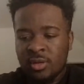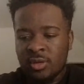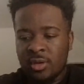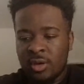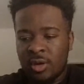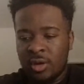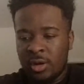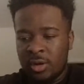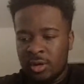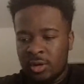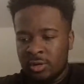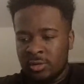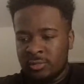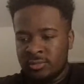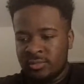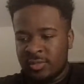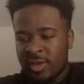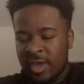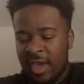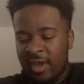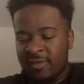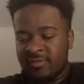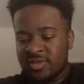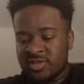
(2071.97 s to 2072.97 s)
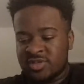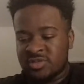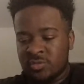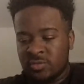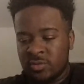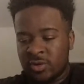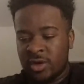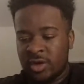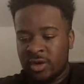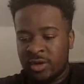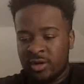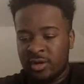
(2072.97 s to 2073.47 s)
Have it to
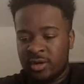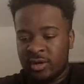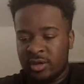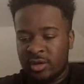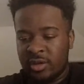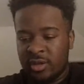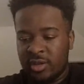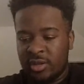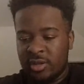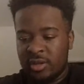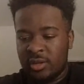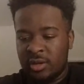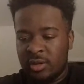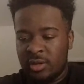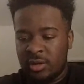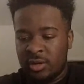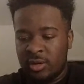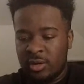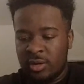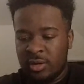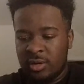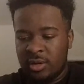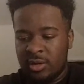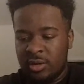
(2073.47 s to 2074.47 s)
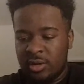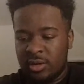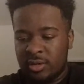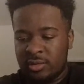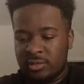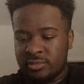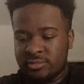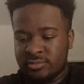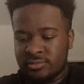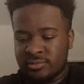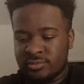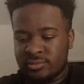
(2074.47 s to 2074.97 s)
where,
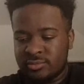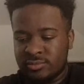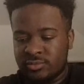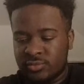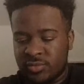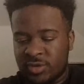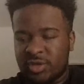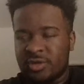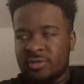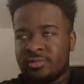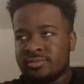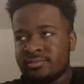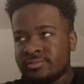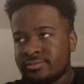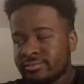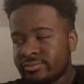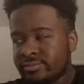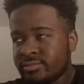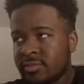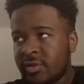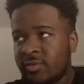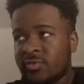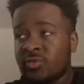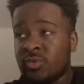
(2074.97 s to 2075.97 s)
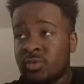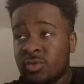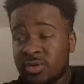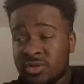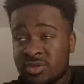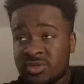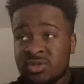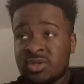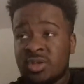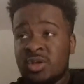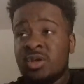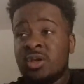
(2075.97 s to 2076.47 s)
well, of
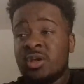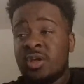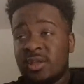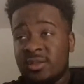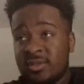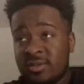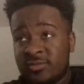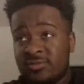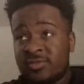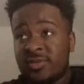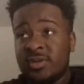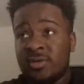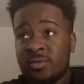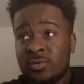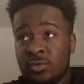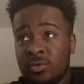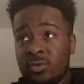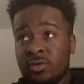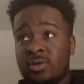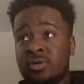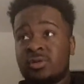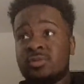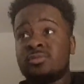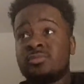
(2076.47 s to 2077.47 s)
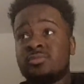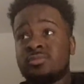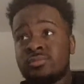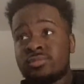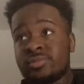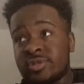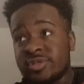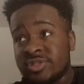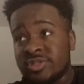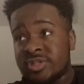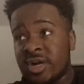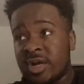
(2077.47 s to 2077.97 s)
course, in Infinity War,
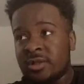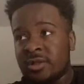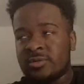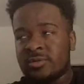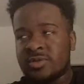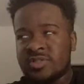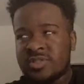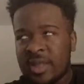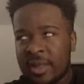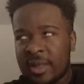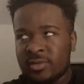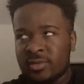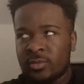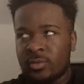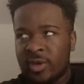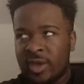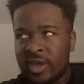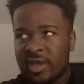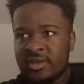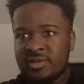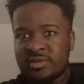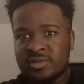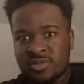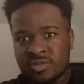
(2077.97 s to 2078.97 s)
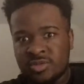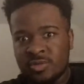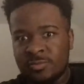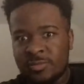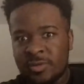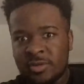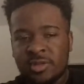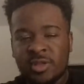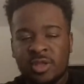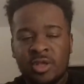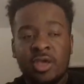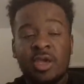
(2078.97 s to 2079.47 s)
T'Challa was snapped away,
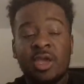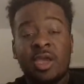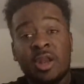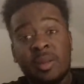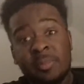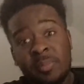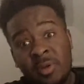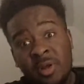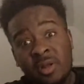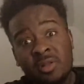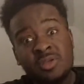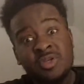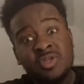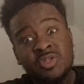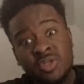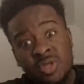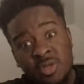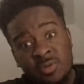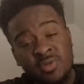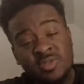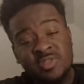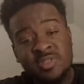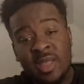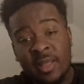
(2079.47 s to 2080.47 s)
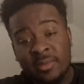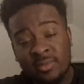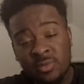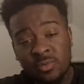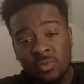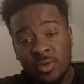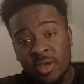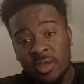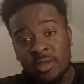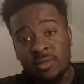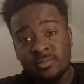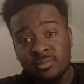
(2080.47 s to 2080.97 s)
stupid, and apparently Shuri was snapped
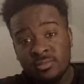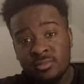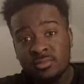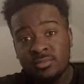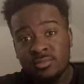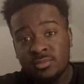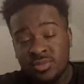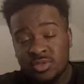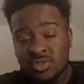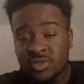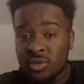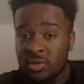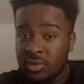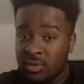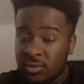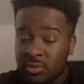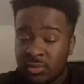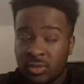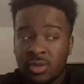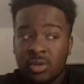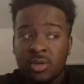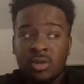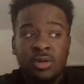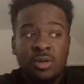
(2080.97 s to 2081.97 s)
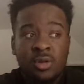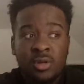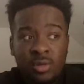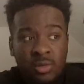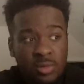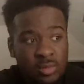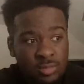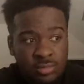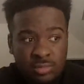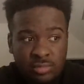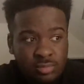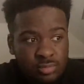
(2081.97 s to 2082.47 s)
away. So
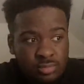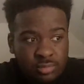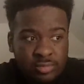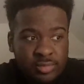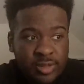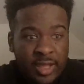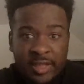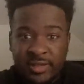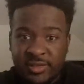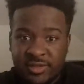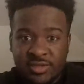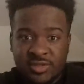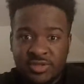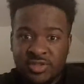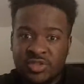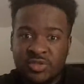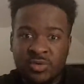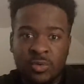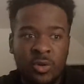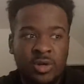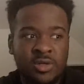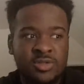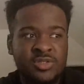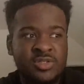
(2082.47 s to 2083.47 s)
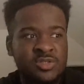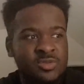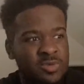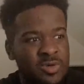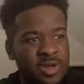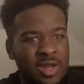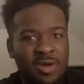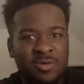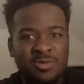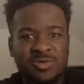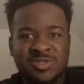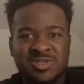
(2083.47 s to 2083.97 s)
that just squashes
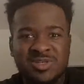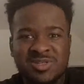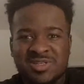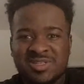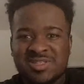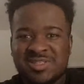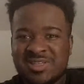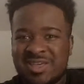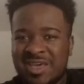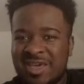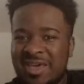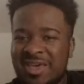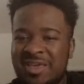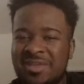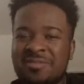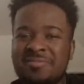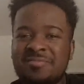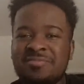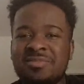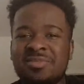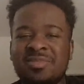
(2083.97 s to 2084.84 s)
what I was gonna say.